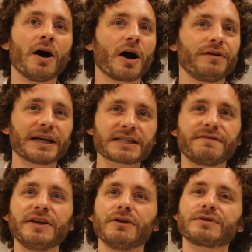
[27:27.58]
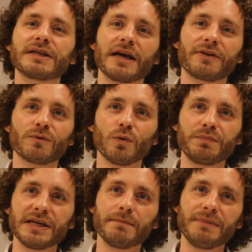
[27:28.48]
Our next video together will
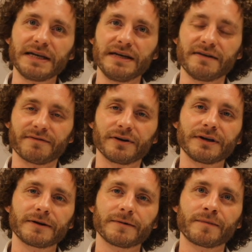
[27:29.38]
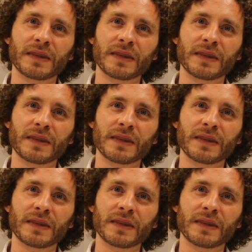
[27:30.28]
be a bit different.